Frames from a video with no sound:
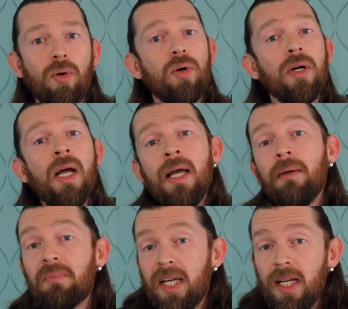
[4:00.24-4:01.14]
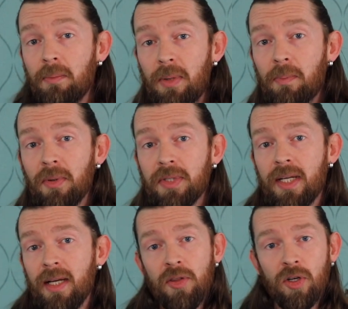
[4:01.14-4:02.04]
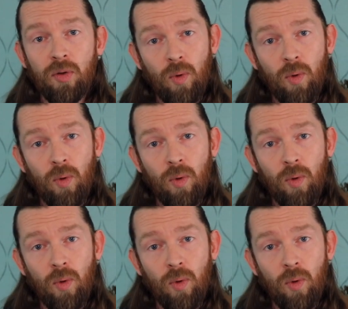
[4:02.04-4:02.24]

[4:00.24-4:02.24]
or getting people together,